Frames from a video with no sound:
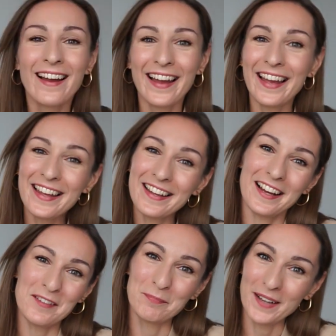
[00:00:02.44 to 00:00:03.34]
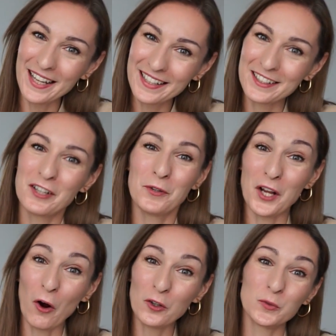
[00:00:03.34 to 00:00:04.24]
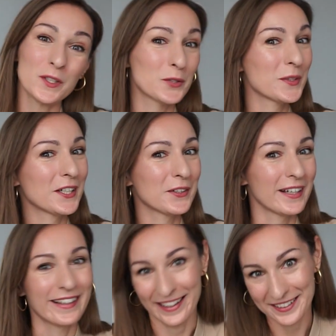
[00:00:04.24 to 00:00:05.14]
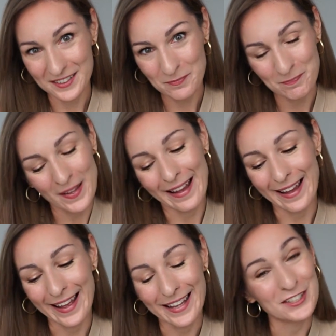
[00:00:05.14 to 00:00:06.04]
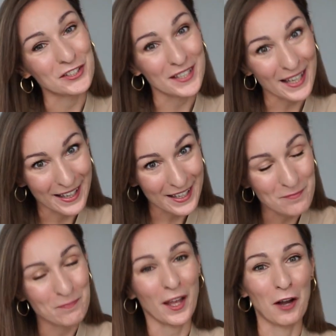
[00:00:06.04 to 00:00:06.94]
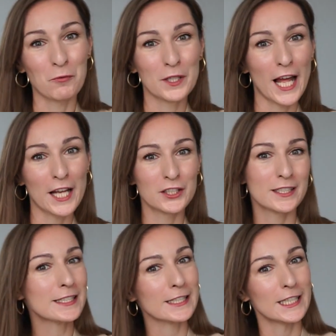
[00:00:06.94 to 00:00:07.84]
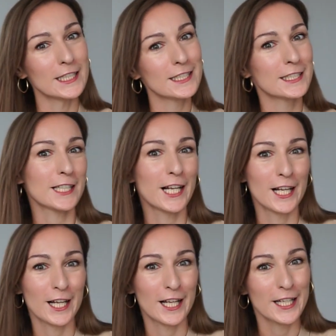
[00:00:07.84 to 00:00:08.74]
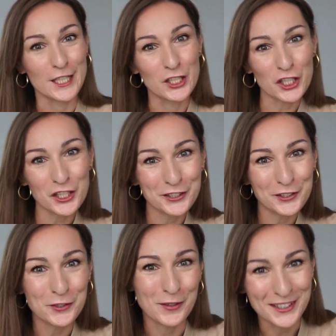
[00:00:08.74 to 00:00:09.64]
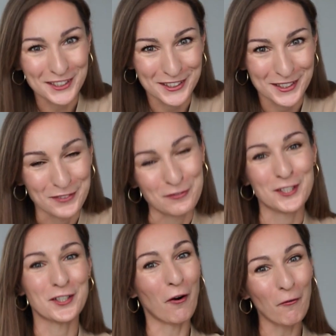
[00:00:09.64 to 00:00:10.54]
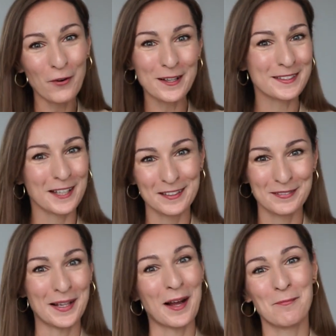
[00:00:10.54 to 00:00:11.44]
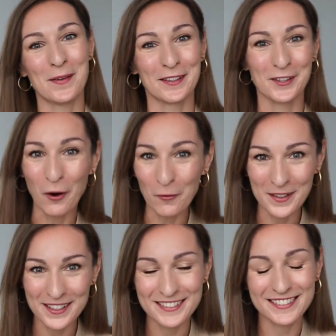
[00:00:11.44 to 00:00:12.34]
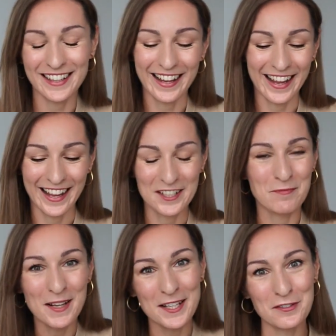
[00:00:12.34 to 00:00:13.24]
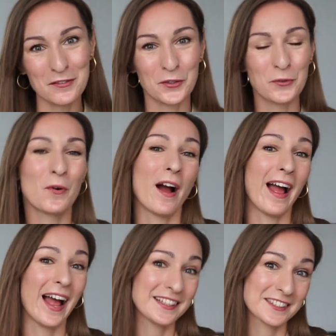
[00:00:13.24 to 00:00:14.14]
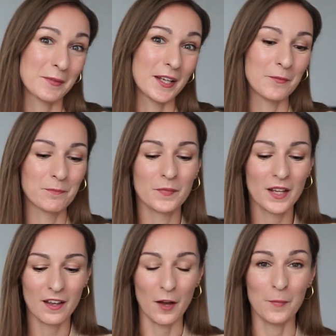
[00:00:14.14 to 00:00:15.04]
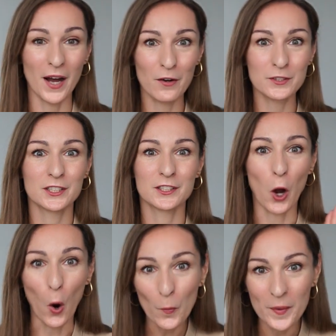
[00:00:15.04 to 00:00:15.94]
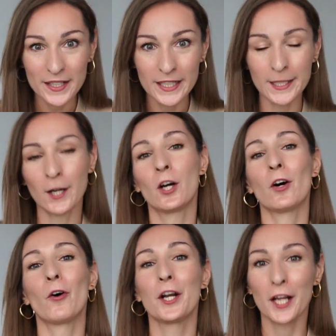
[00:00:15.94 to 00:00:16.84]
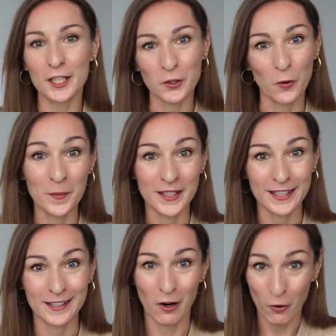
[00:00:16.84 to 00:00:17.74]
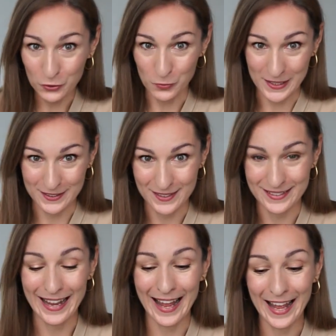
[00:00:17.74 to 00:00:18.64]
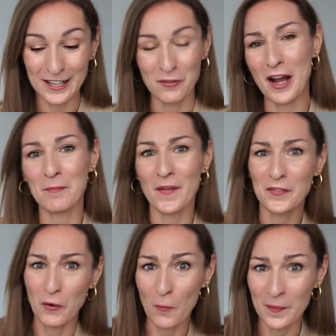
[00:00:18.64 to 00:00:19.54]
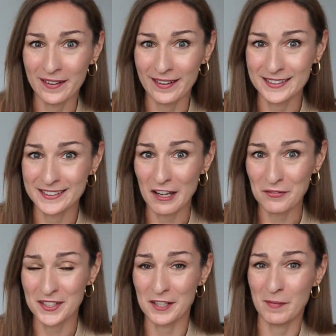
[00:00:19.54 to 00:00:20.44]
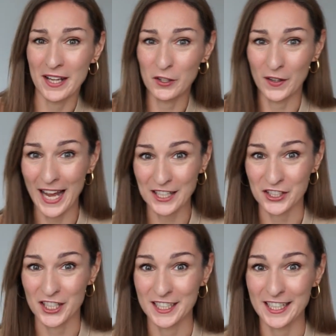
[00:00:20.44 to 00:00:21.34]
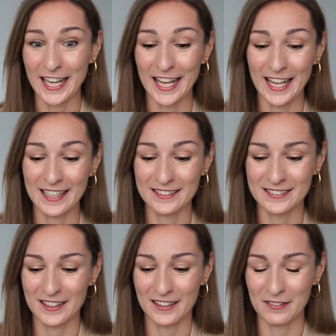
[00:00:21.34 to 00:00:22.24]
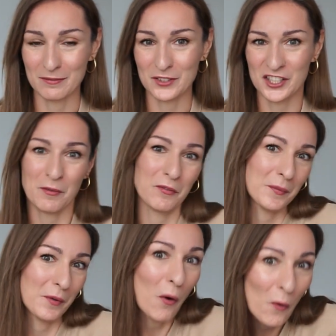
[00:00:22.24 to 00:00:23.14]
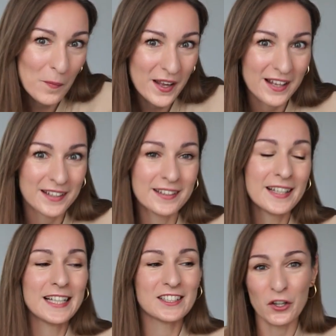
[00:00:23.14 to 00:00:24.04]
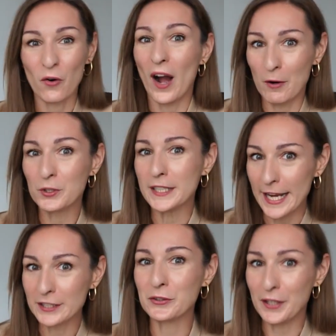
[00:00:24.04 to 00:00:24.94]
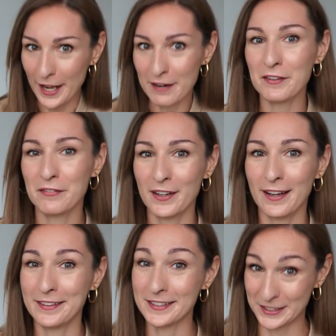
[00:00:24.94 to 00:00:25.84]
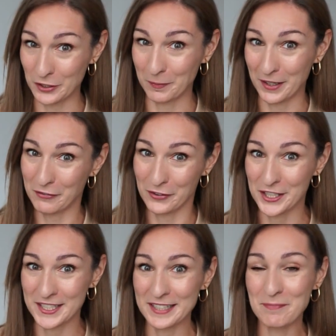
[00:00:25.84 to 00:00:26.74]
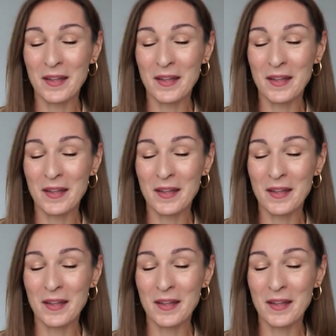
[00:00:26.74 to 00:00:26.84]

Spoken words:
Hey, I'm back with a Hot Wheels video again, and today I would like to discuss an eternal question which always coming up in the comments, and many of you ask me about opening or not opening Hot Wheels, and why I'm not opening stuffs in my collection, and some of them are open. So I would like to clarify this topic first.